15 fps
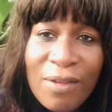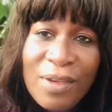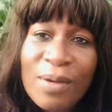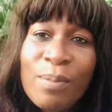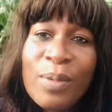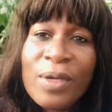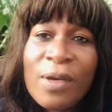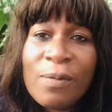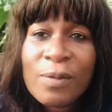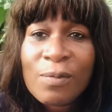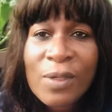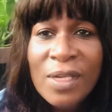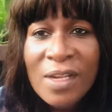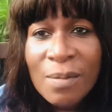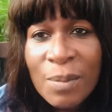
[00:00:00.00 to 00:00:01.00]
your bulbs
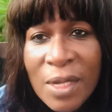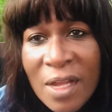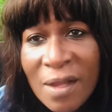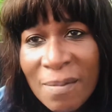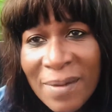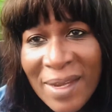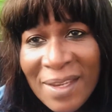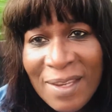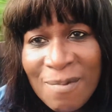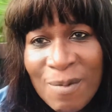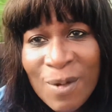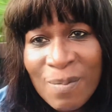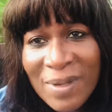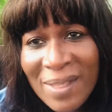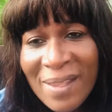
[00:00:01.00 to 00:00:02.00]
will come up and you
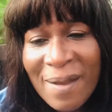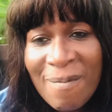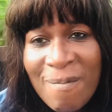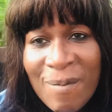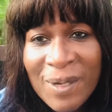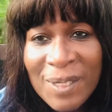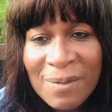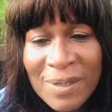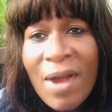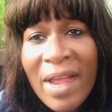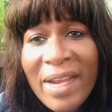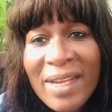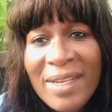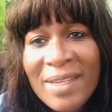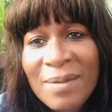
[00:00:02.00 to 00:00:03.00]
won't be left wondering why
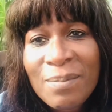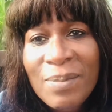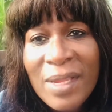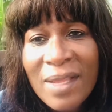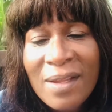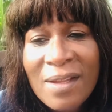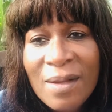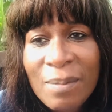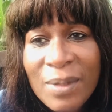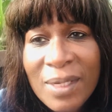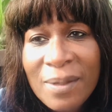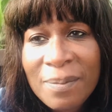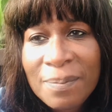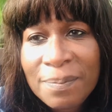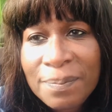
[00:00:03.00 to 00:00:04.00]
they didn't come up.